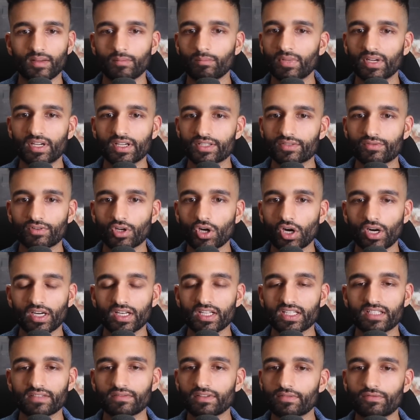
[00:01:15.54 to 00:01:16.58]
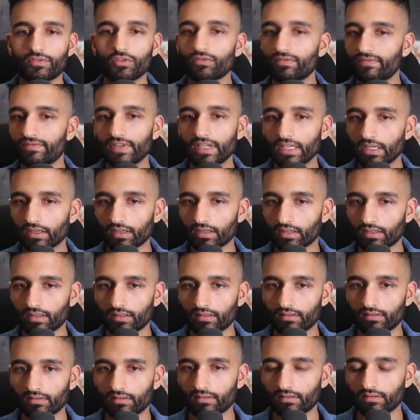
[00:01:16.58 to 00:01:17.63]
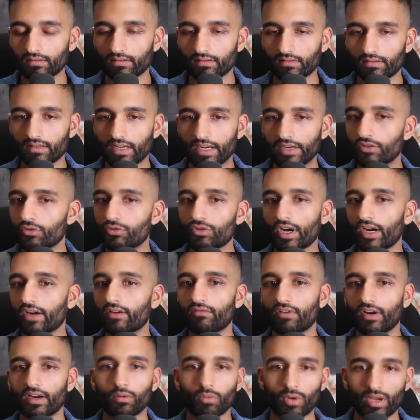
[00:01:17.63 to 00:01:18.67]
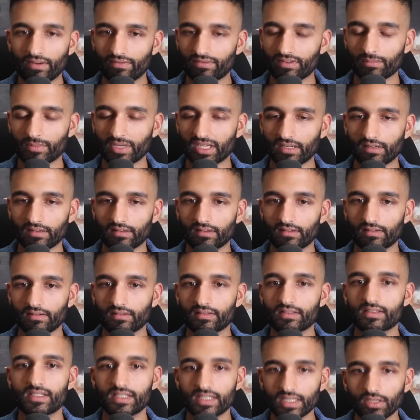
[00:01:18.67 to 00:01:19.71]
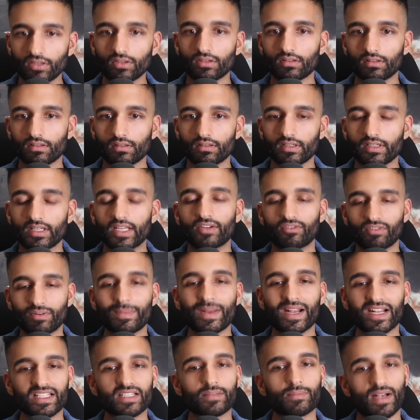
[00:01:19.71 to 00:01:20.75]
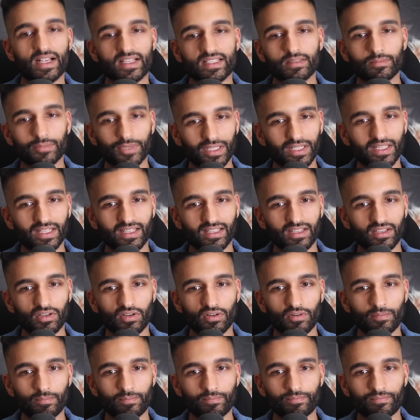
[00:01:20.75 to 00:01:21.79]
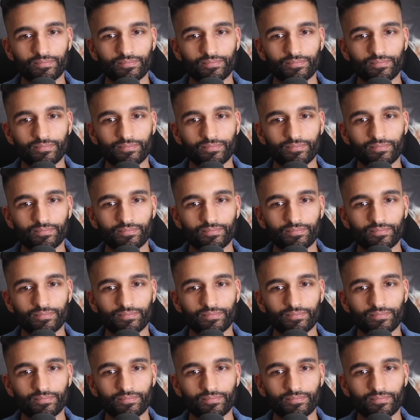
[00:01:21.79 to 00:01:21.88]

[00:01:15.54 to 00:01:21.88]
Because regardless of if you fear and you try to run away from it, still it remains a possibility, you know?